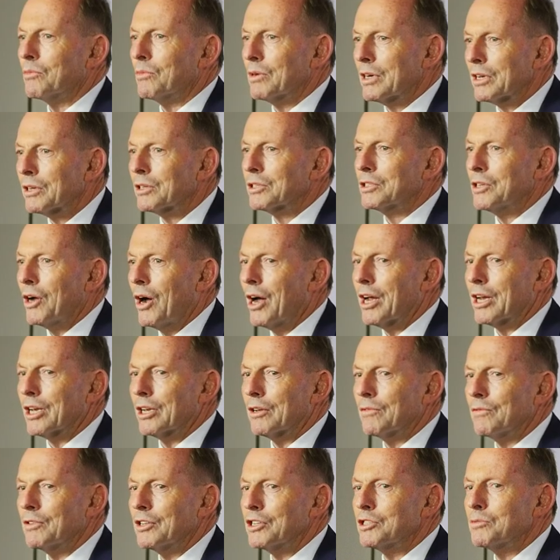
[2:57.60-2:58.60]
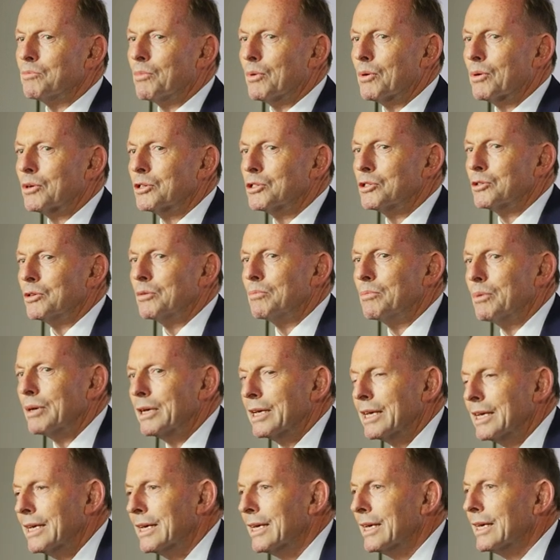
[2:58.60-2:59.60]
real title of this book should
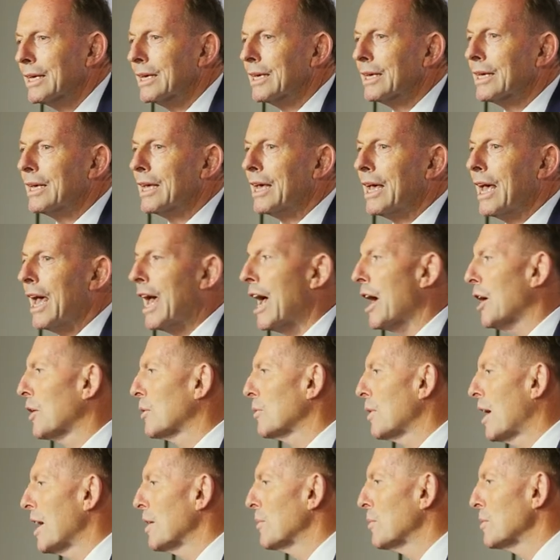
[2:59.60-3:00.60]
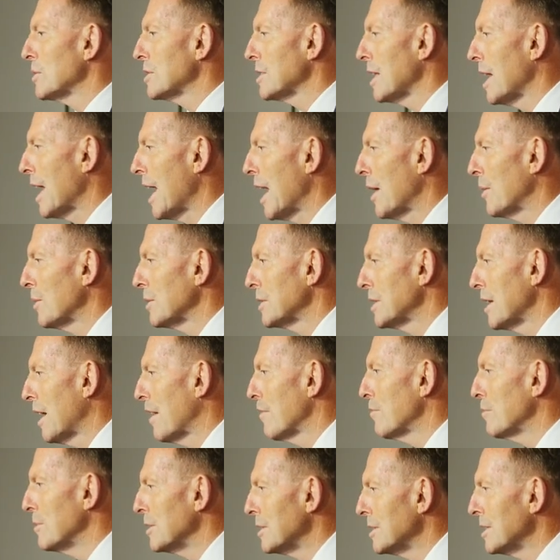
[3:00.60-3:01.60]
be How Great Was the Howard
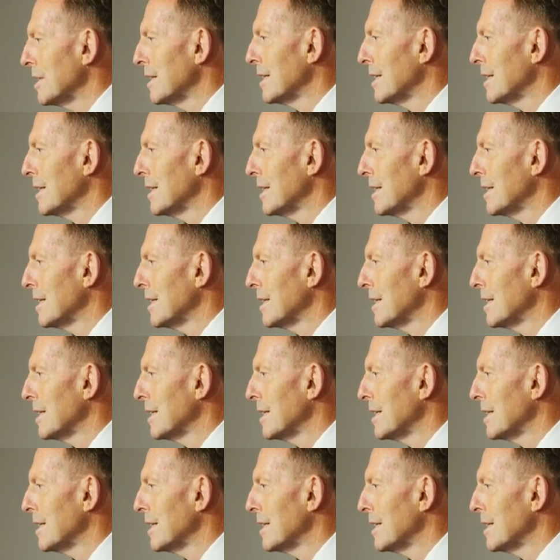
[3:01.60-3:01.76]
Government?